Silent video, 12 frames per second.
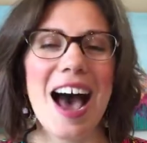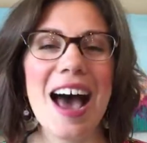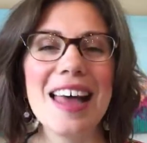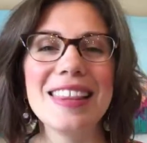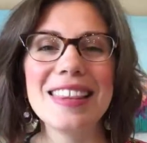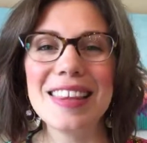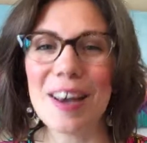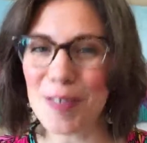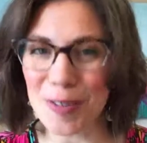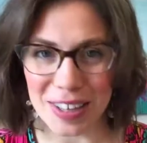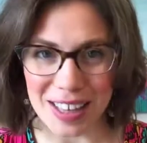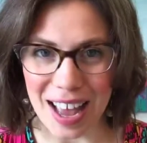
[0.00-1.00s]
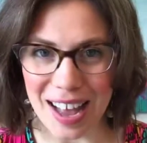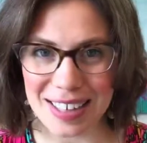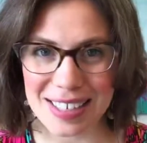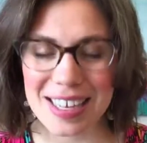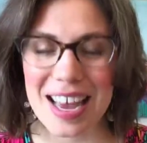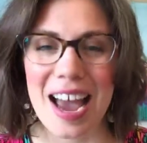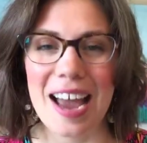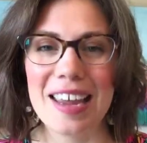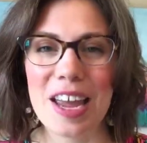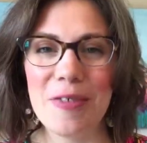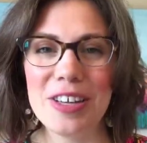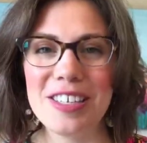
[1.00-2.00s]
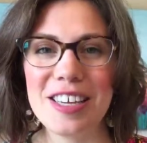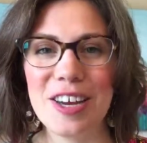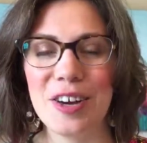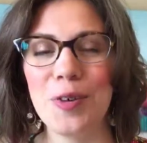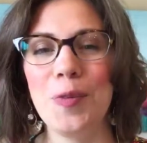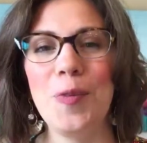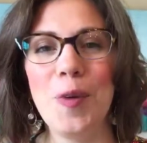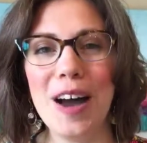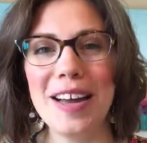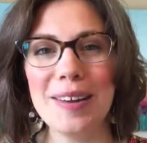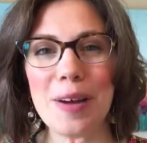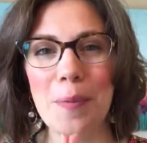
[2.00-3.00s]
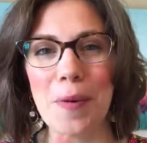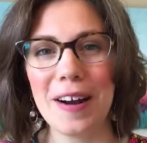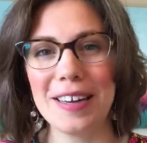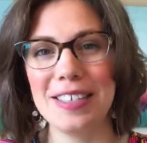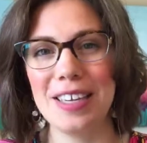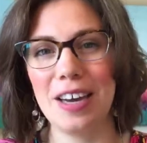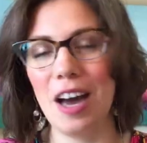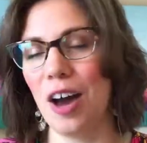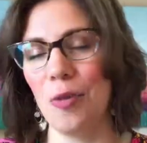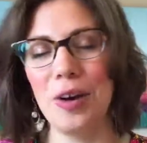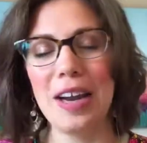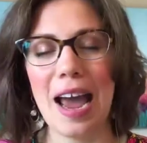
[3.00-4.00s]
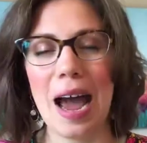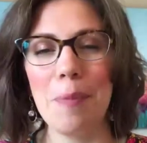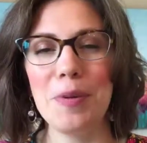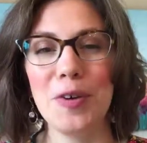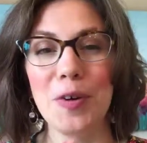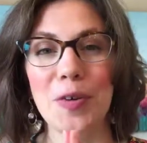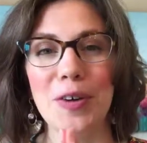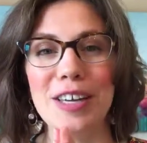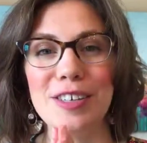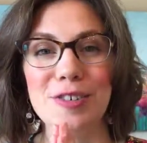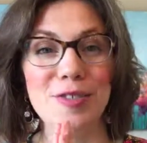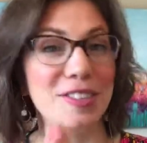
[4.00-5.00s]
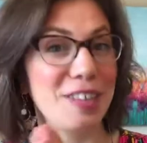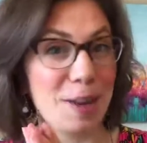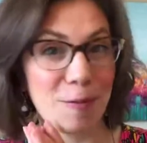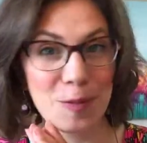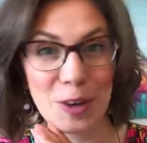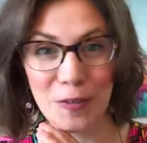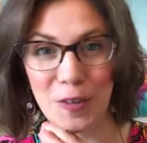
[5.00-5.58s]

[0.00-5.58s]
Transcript: I love you a lot. I can't wait to hear what app you're going to delete from your